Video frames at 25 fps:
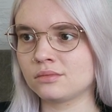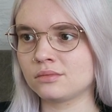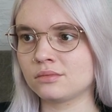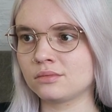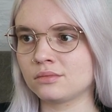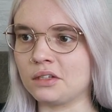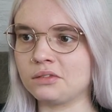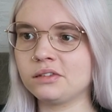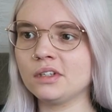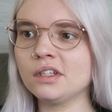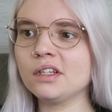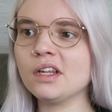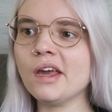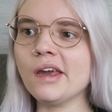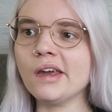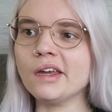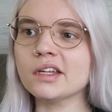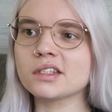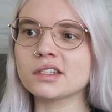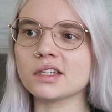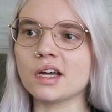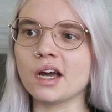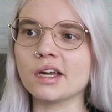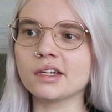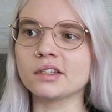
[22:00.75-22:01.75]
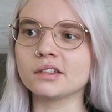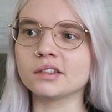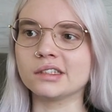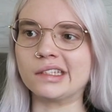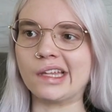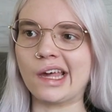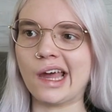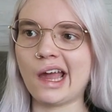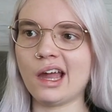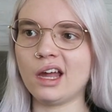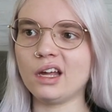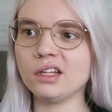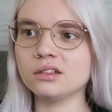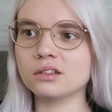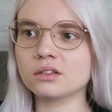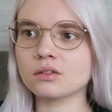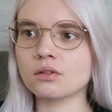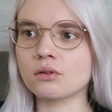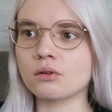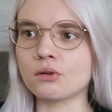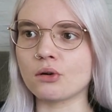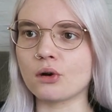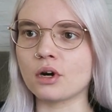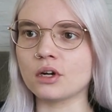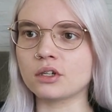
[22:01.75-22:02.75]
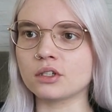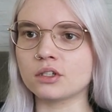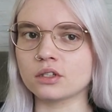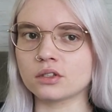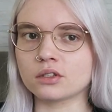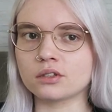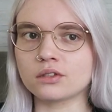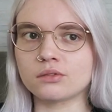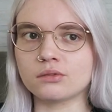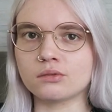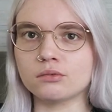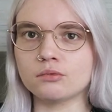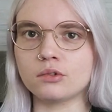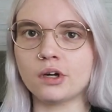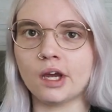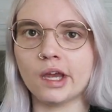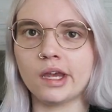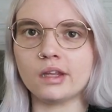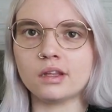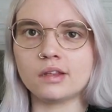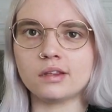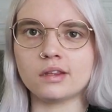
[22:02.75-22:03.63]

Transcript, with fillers: I feel like it's either that, or just wait